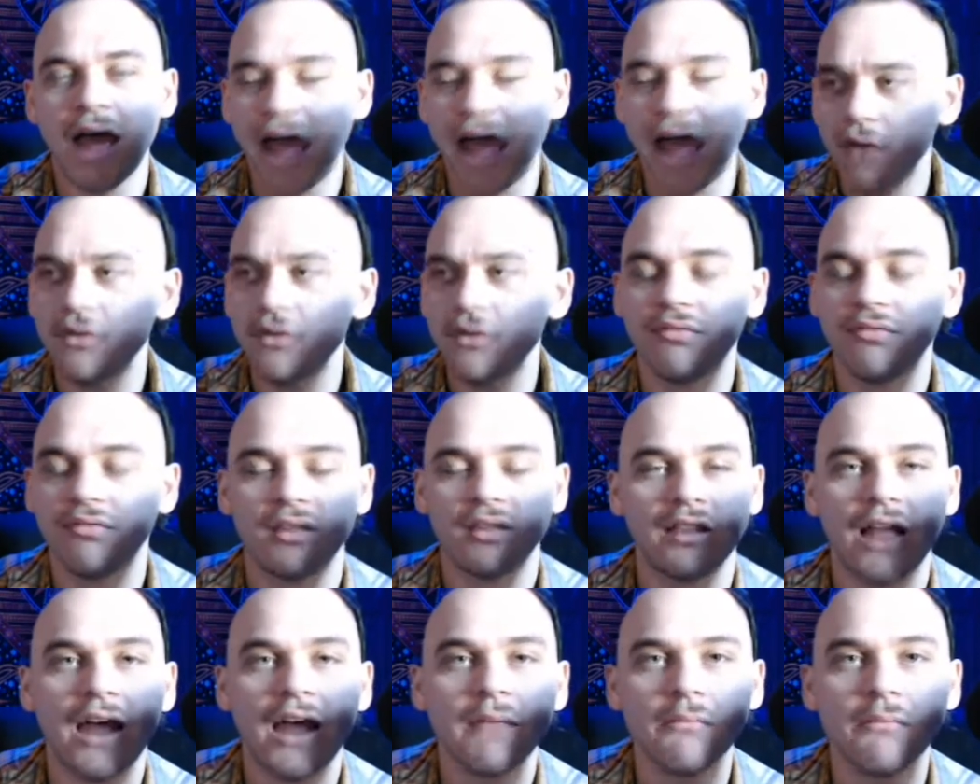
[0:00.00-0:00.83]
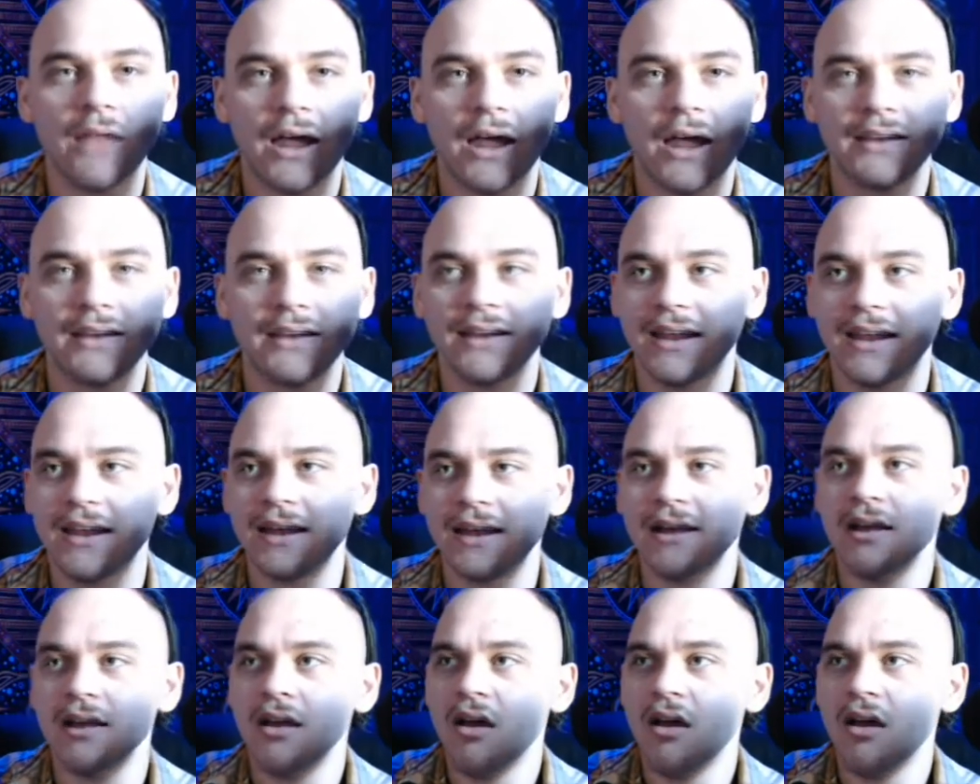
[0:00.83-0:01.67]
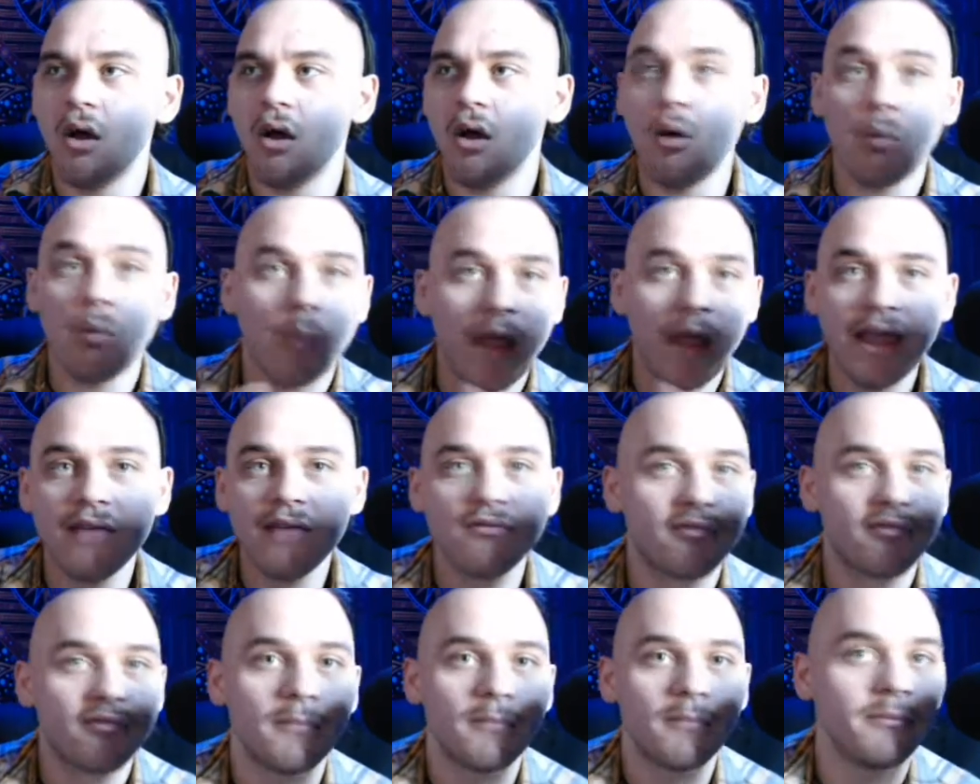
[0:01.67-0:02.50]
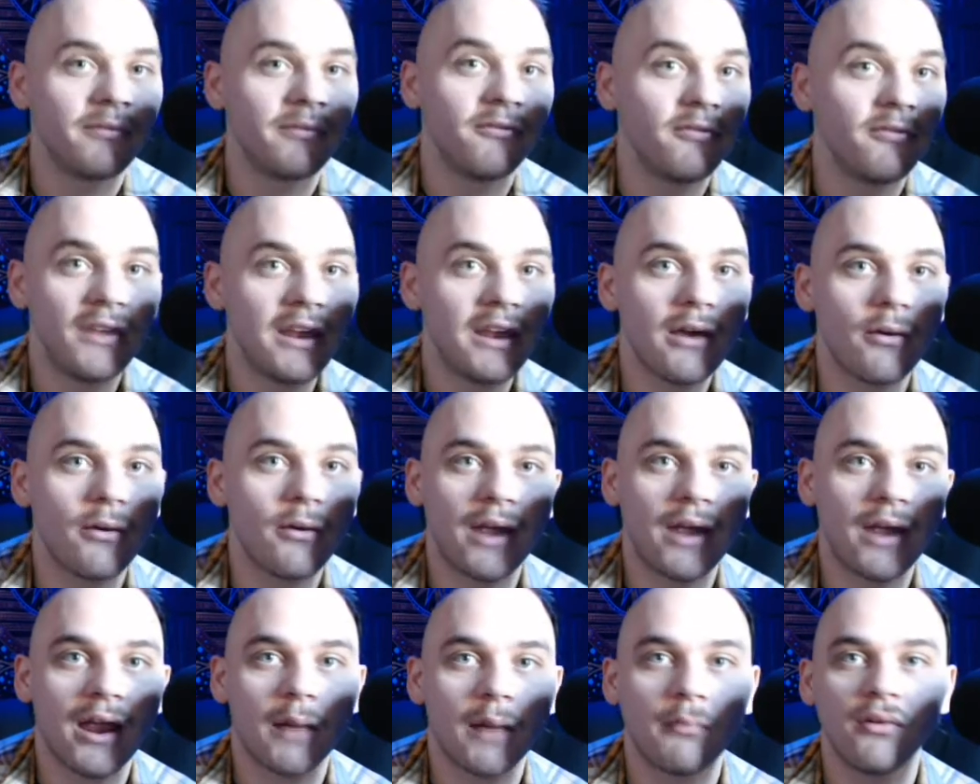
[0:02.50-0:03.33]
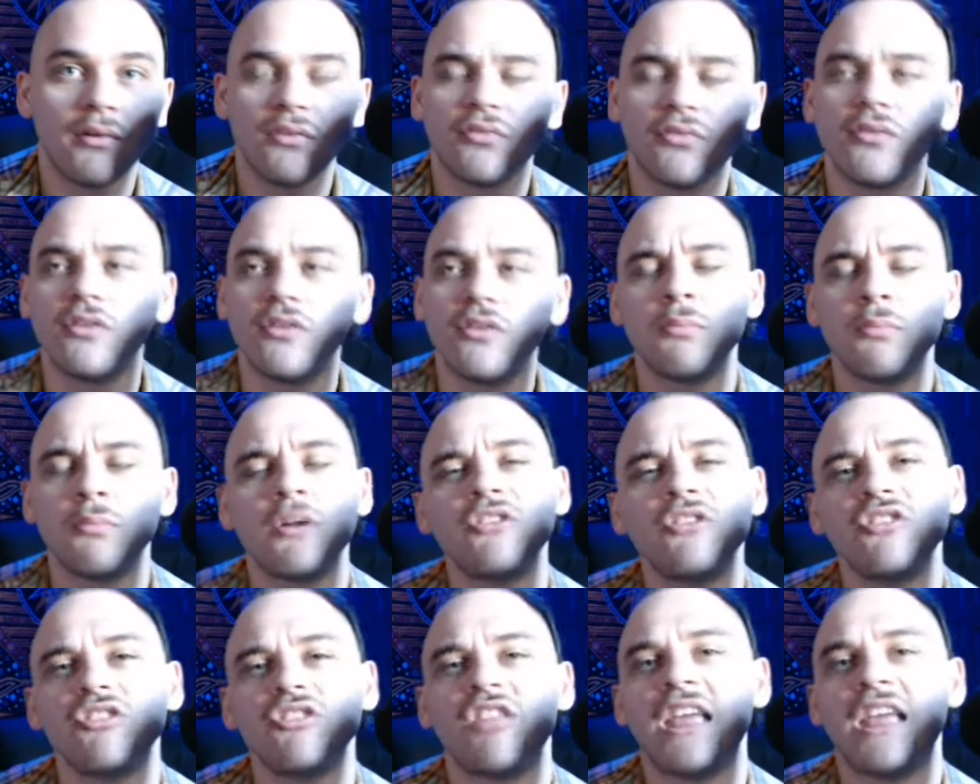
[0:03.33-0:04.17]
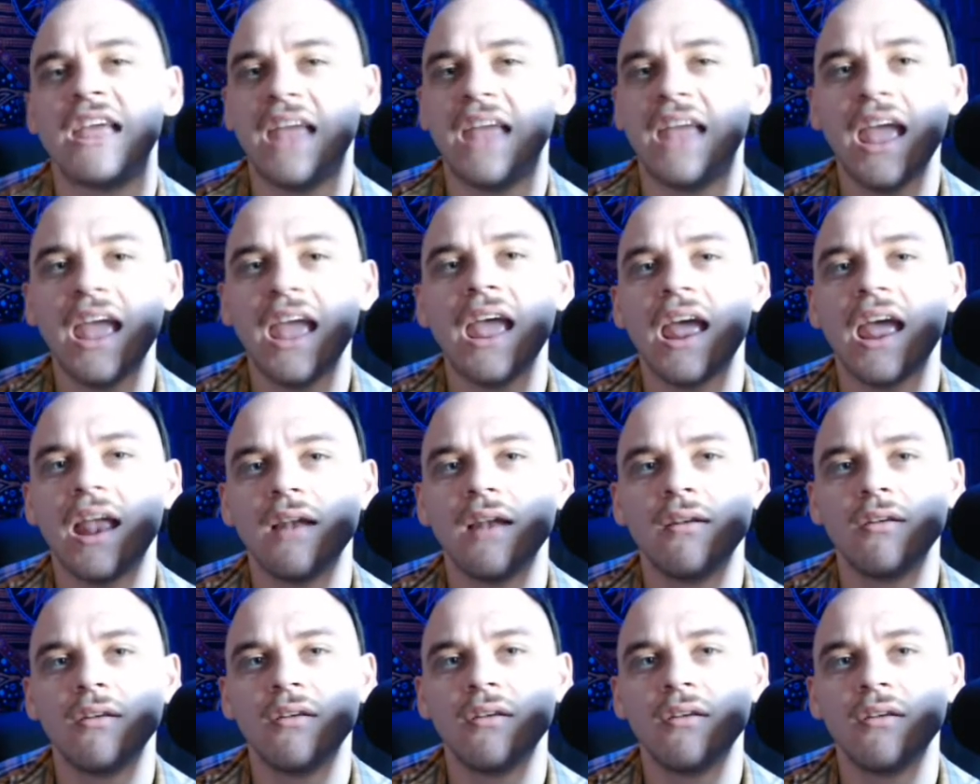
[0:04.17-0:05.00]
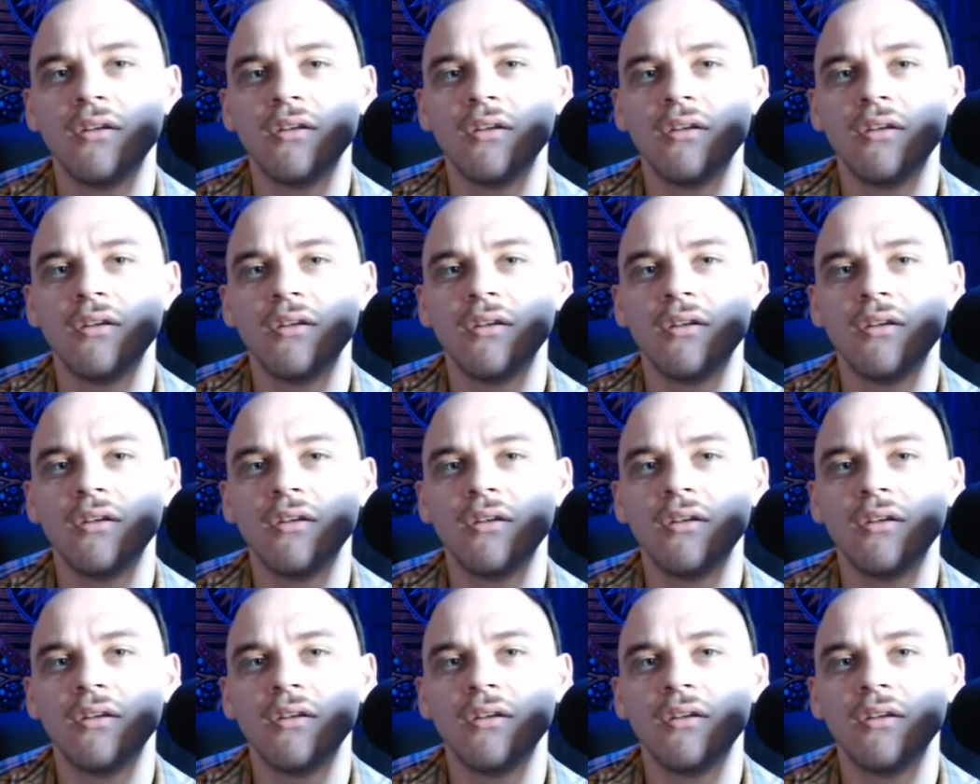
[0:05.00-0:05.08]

out of the limelight and away from video cameras for as much as they can